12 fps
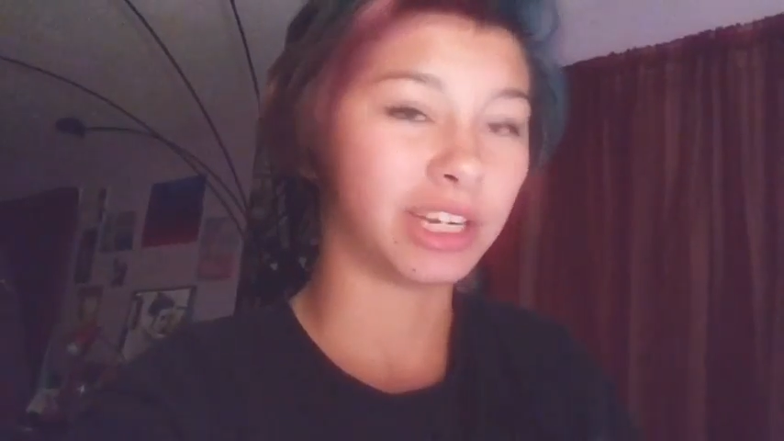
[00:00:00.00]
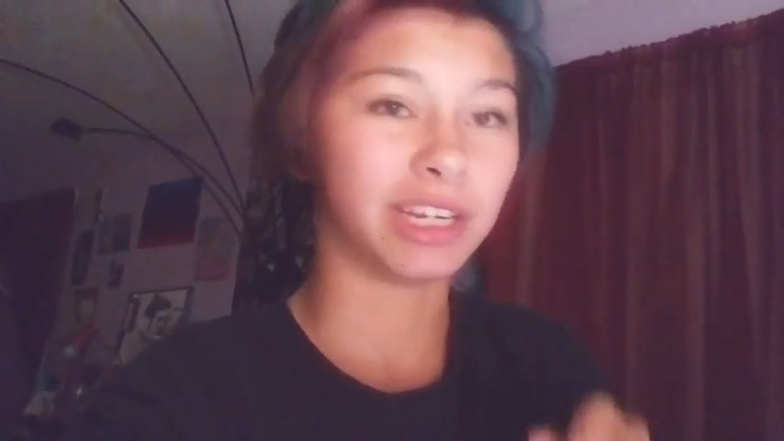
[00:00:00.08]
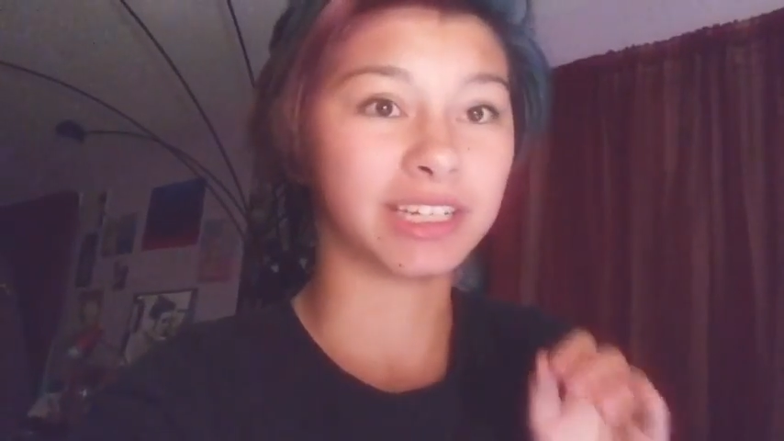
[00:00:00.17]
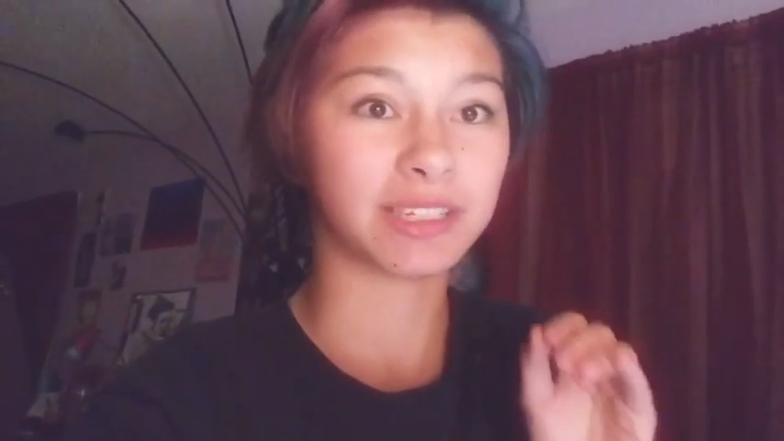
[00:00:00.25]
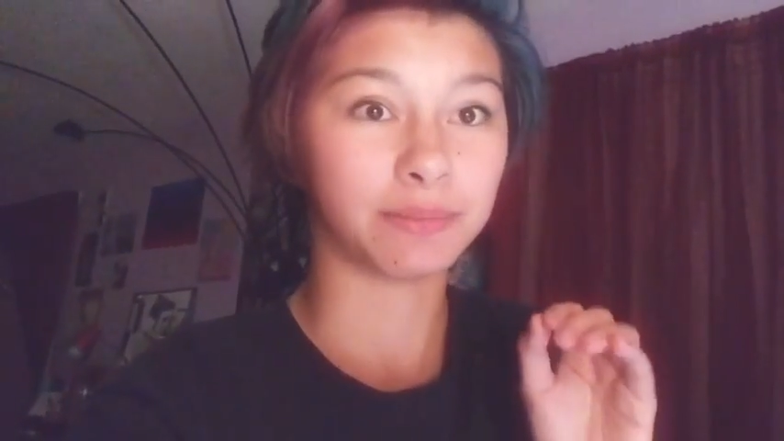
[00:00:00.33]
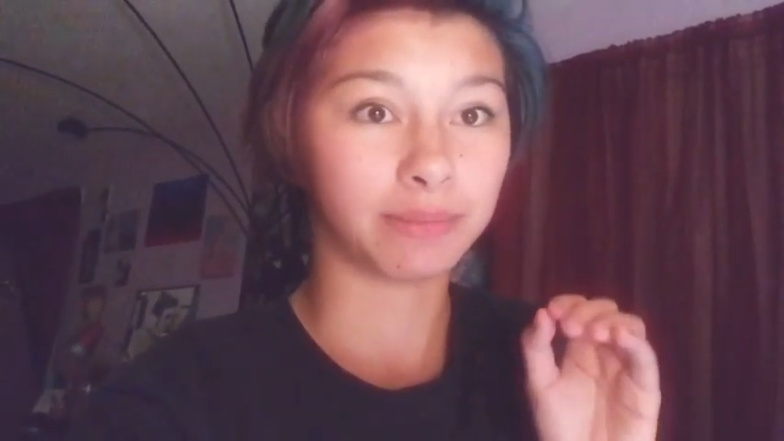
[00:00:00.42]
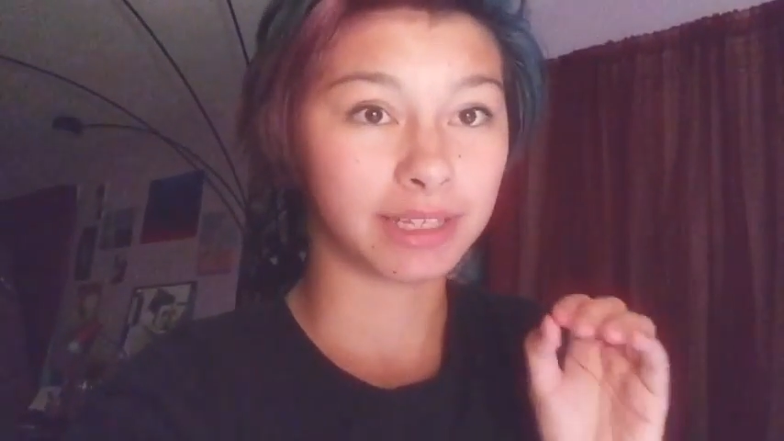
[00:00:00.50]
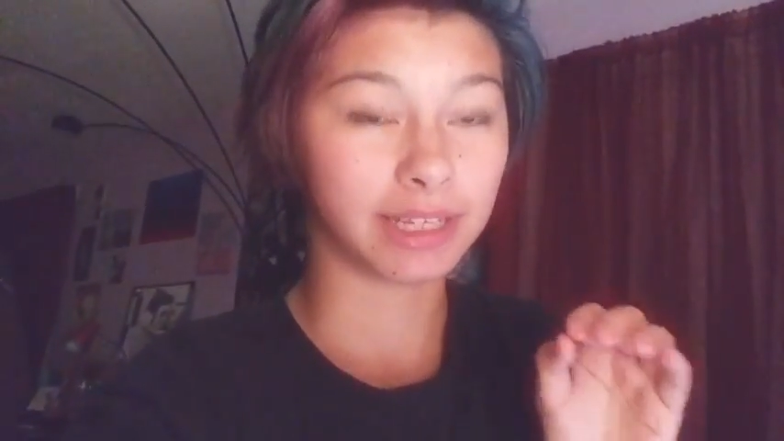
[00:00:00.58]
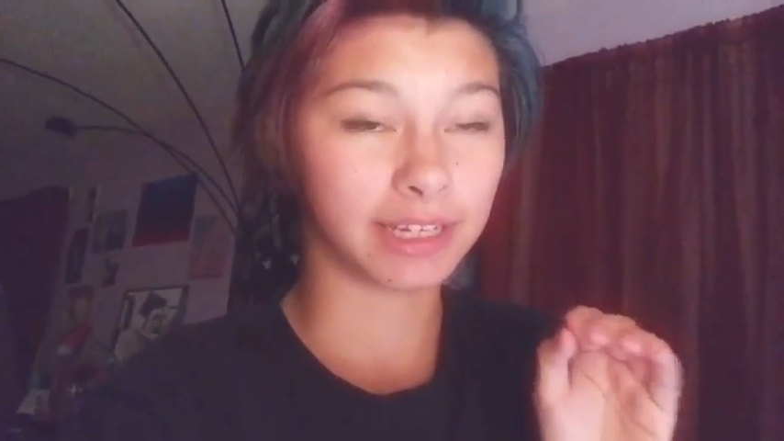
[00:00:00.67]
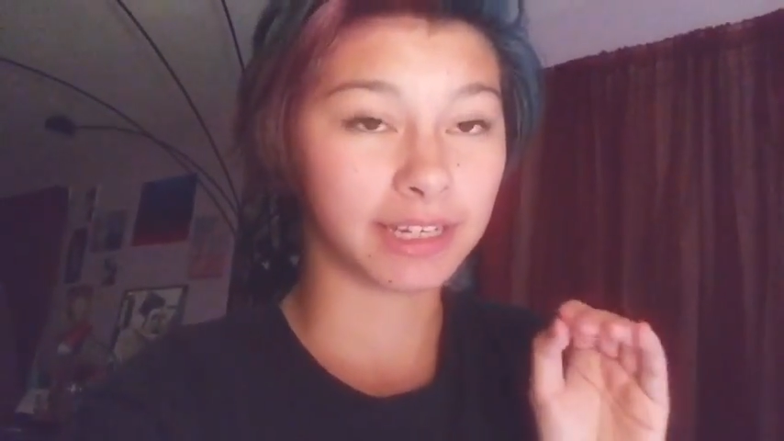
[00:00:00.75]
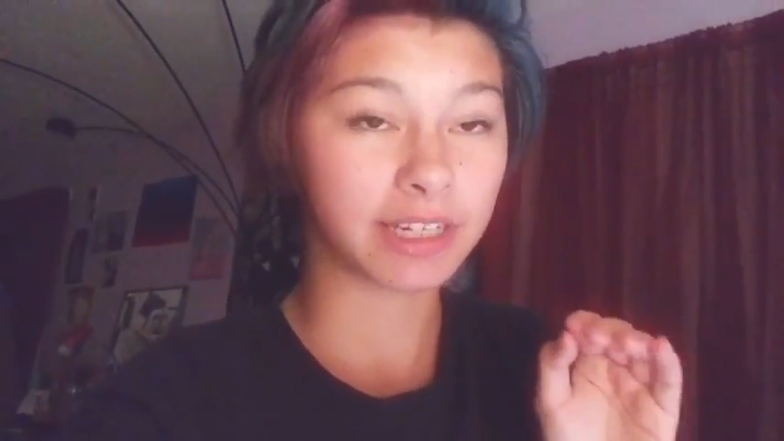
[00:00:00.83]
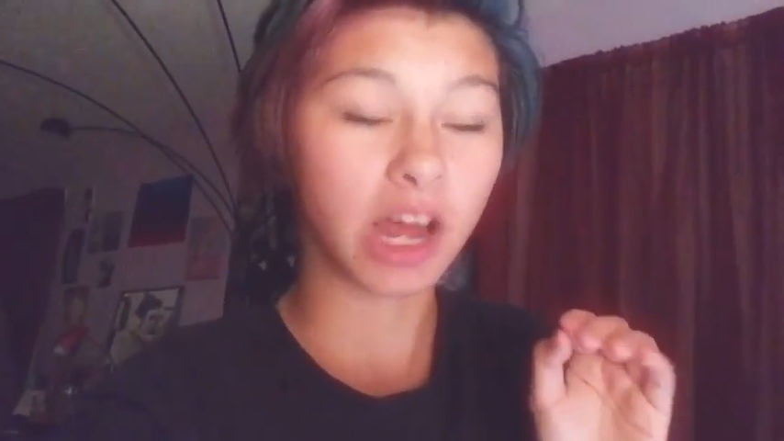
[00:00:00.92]
it
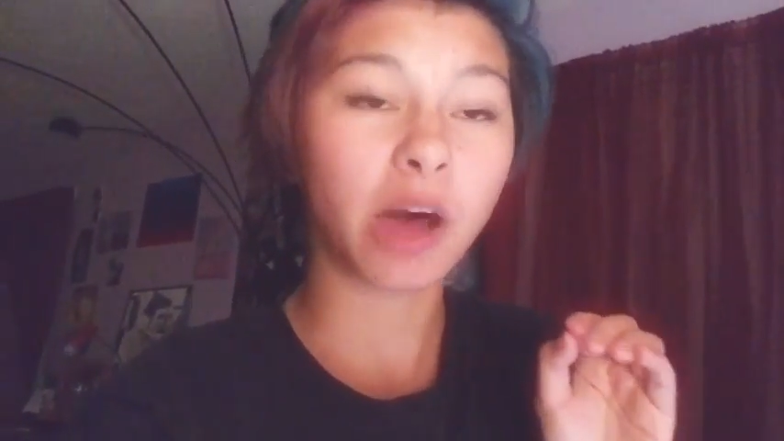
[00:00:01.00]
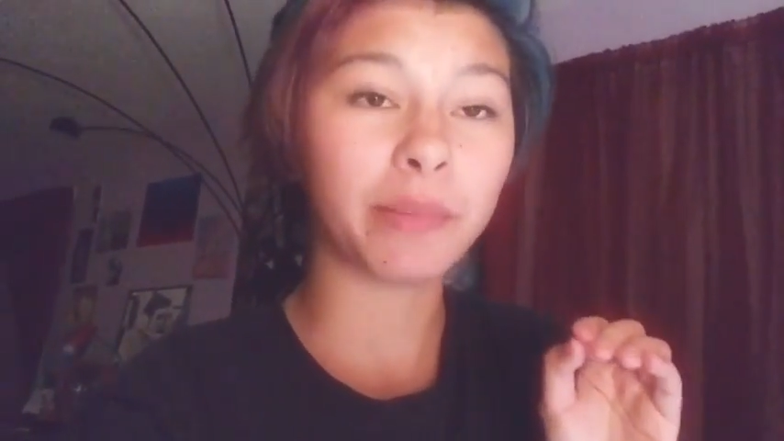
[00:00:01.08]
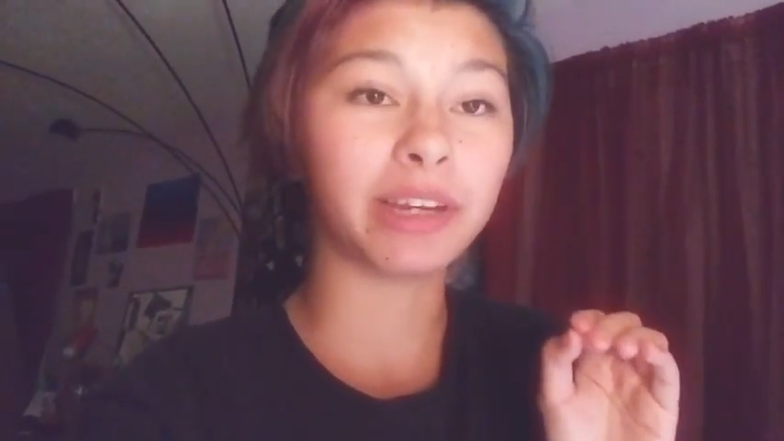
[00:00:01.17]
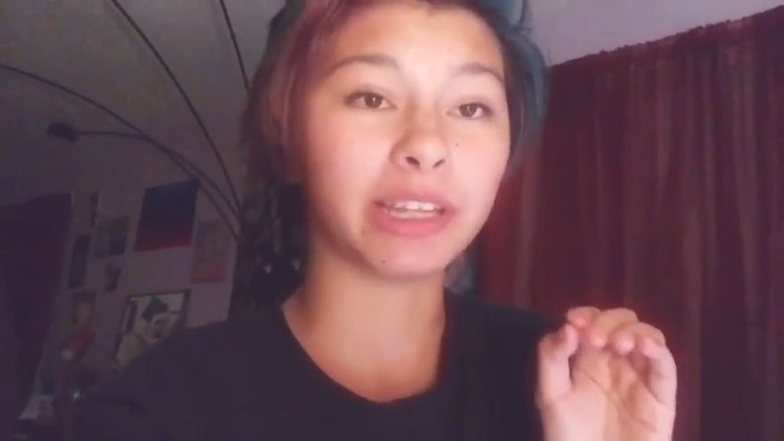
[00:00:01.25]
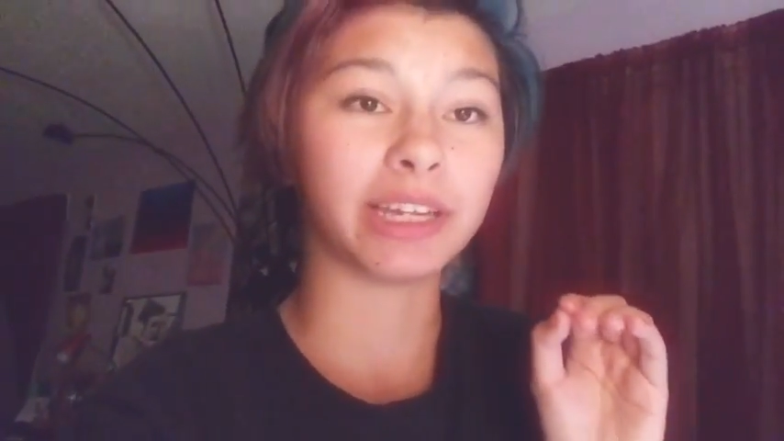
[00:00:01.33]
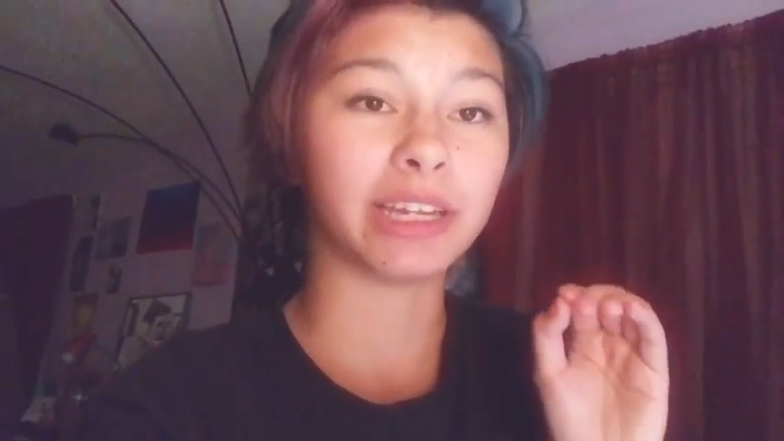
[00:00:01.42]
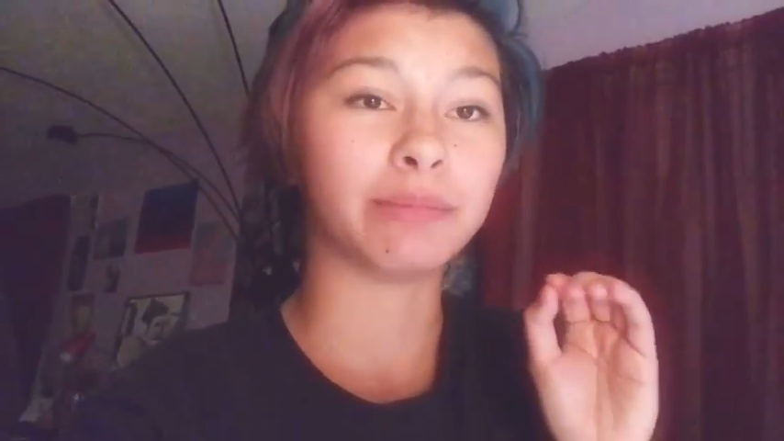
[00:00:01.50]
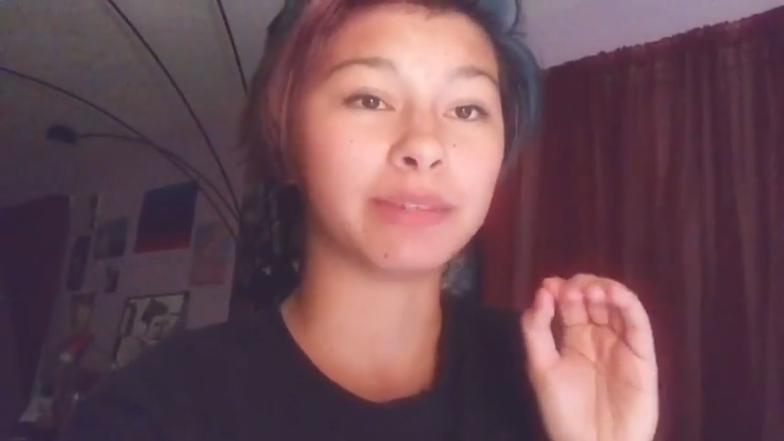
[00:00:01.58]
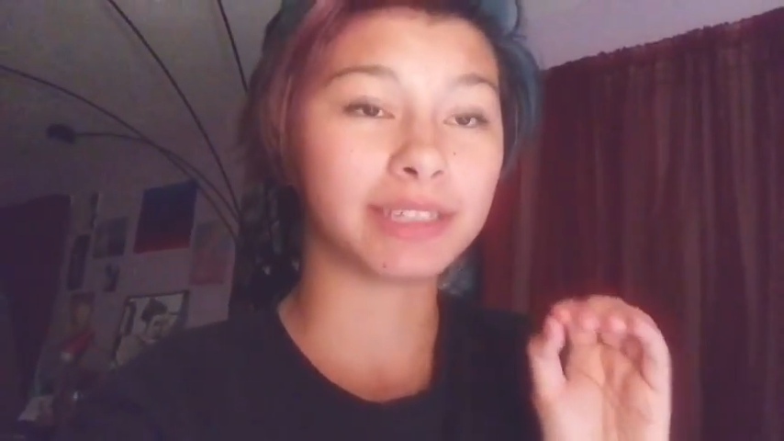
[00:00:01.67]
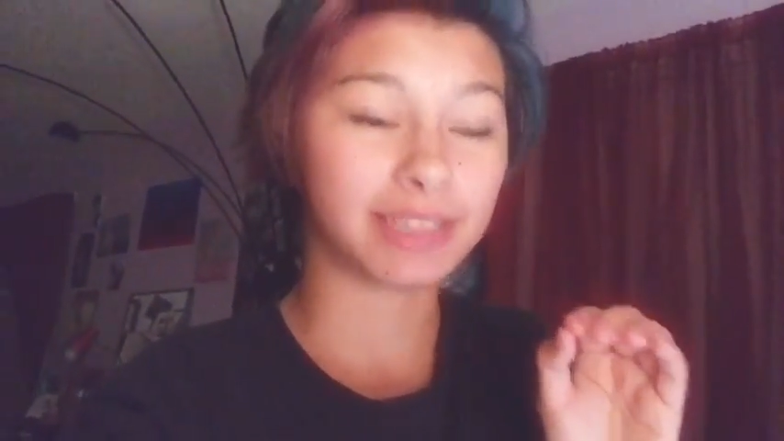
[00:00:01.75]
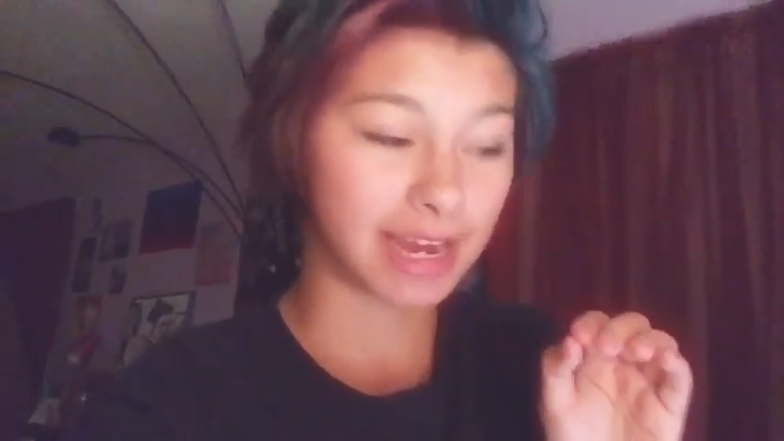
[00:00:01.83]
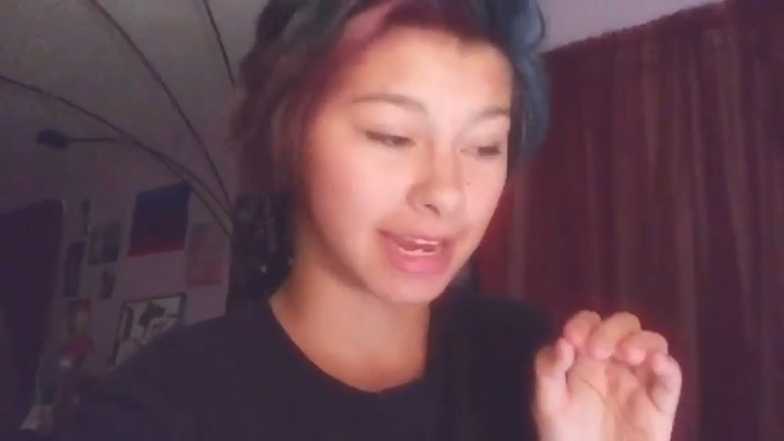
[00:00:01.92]
is commonly
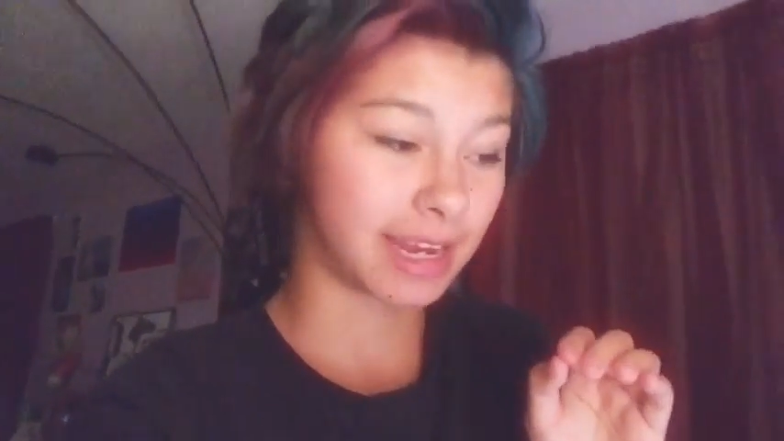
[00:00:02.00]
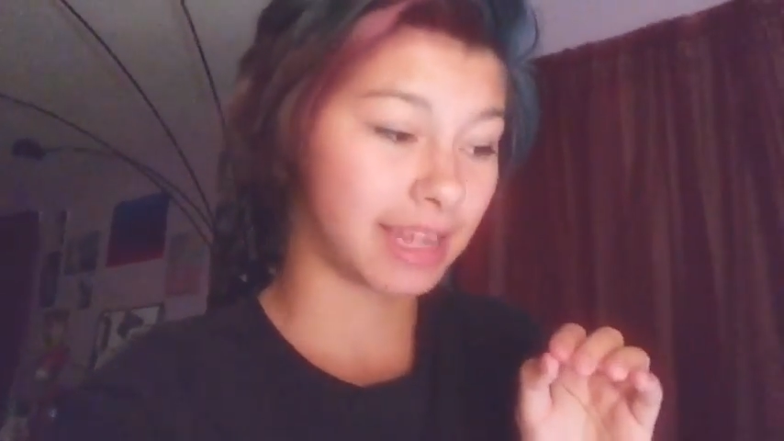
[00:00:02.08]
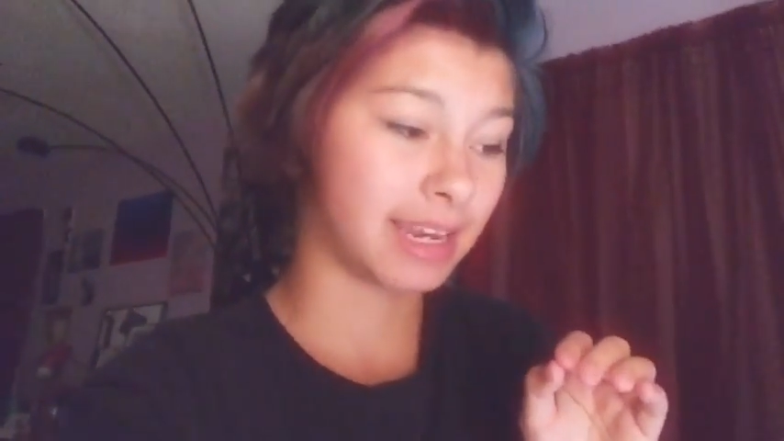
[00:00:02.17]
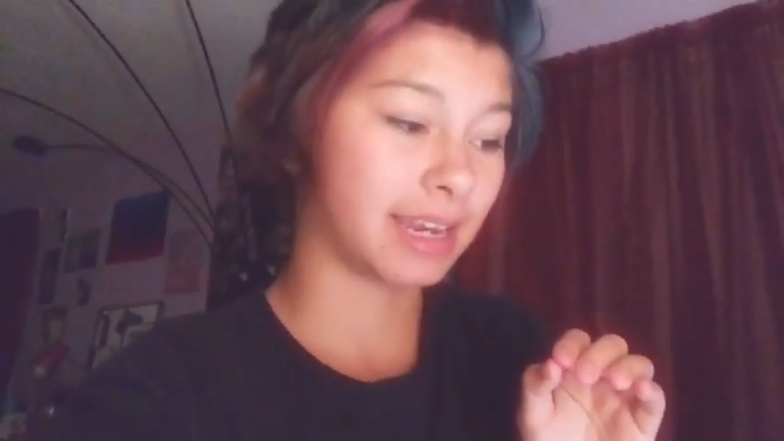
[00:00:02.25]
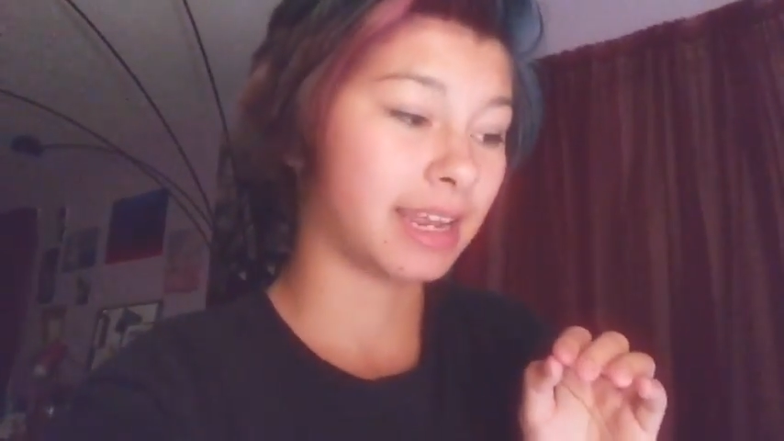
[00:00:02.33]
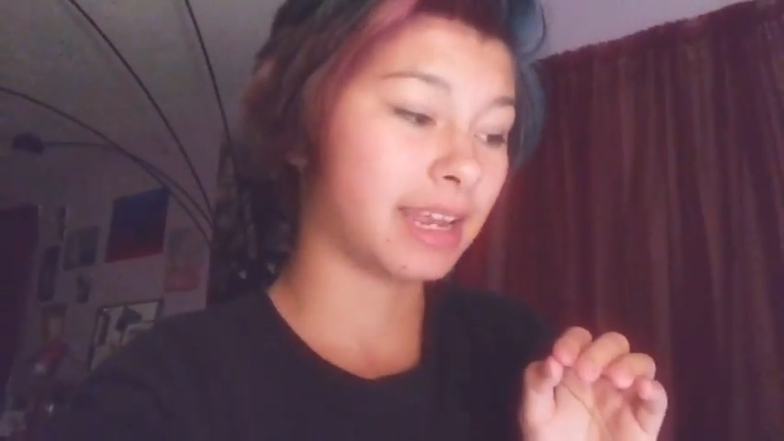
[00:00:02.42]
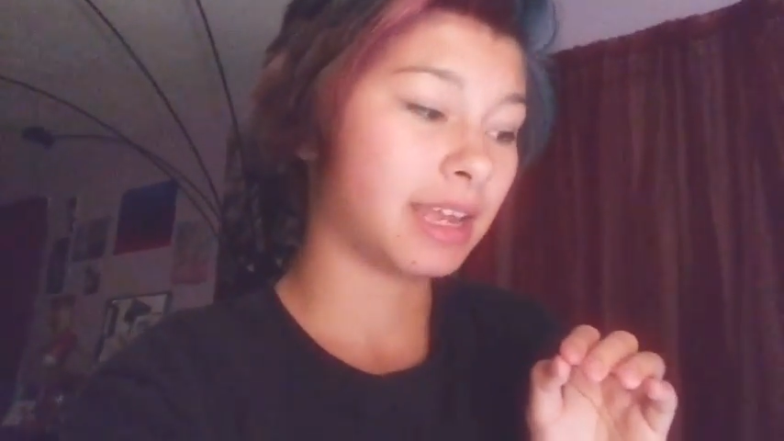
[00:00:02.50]
mistaken